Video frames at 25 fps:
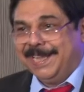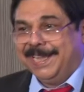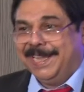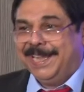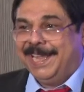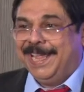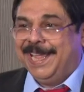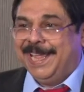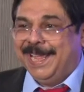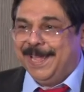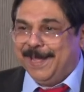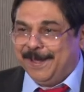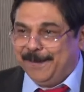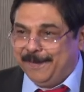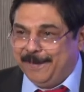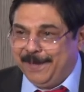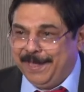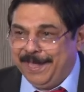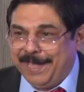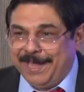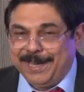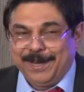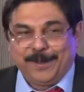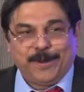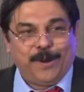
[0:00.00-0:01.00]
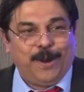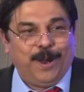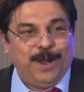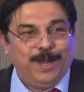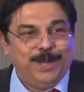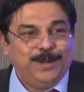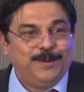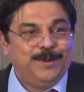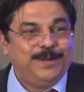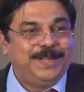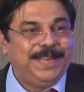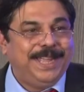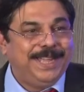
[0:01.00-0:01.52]
end, we are
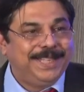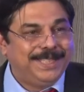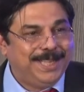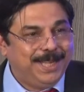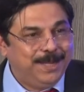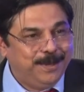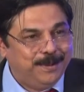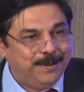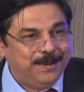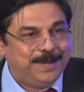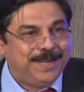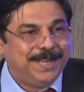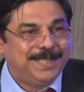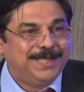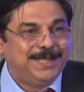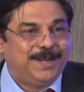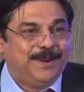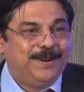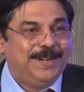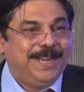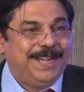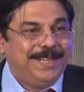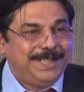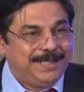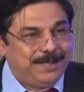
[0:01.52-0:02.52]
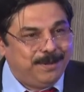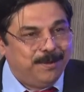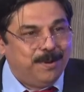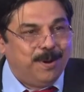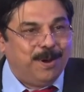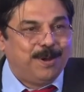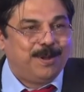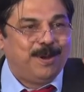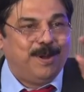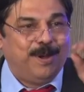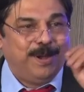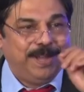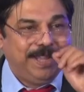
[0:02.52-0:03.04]
called to take the uterus out at
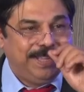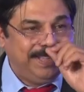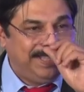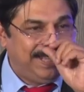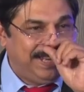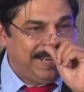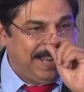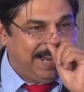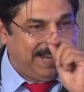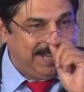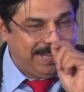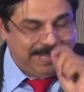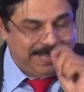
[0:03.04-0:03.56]
2 o'clock in the